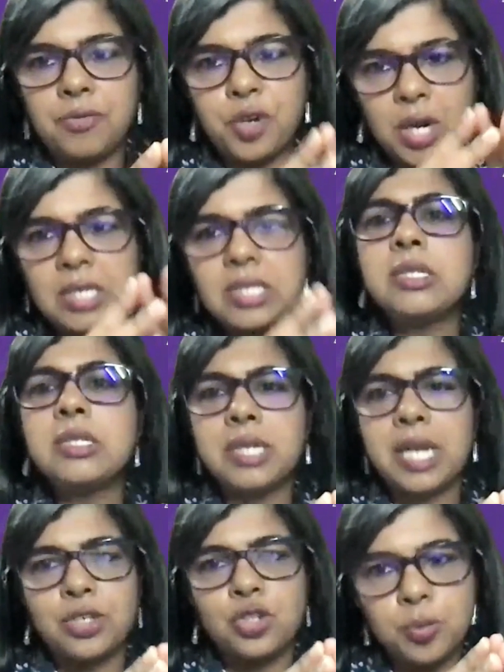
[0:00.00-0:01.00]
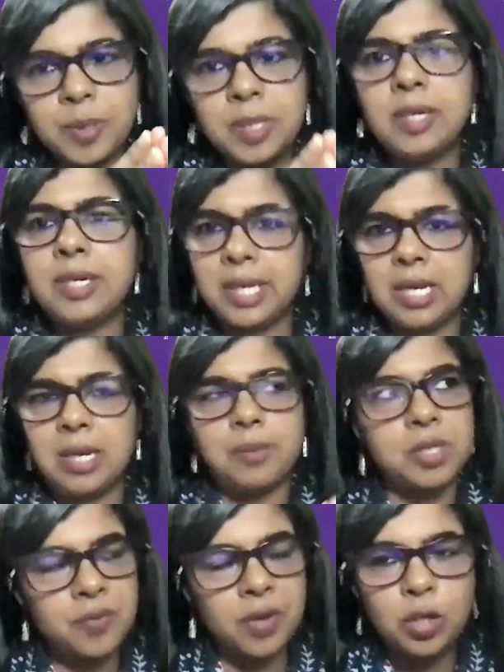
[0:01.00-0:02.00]
For us, tangibility
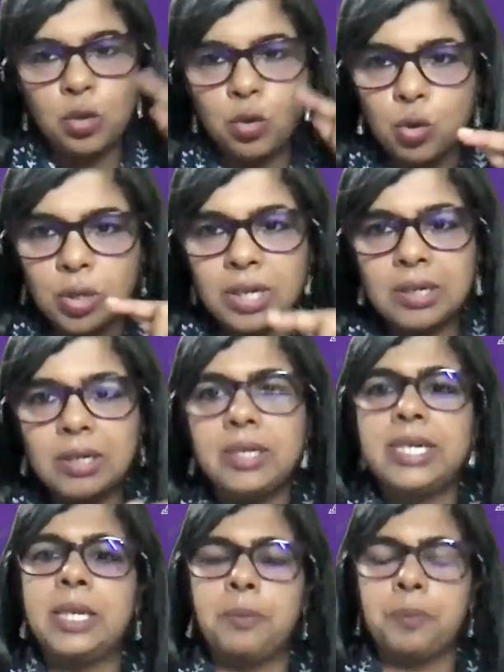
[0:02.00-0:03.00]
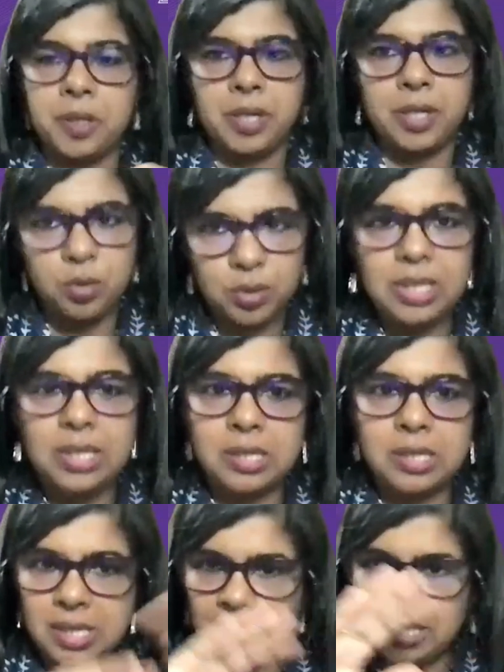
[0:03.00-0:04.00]
comes in when you go a little deeper into the
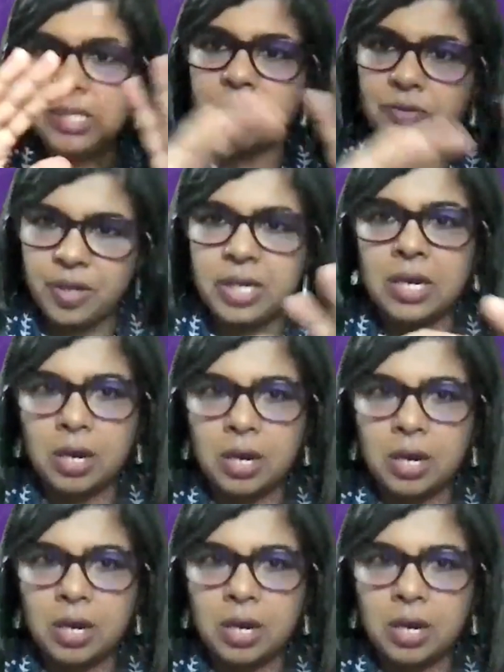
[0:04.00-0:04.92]
insights and figure.